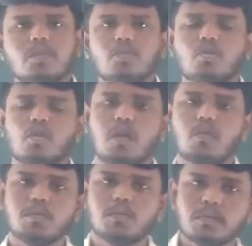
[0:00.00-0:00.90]
So
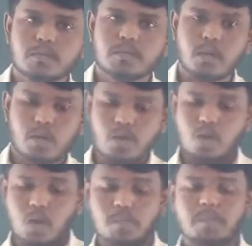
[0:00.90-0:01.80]
now
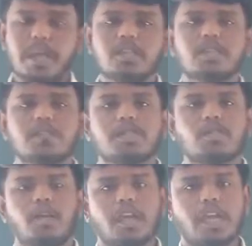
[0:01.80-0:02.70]
on the page number
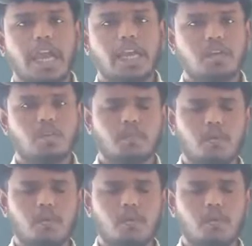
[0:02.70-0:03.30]
79 in your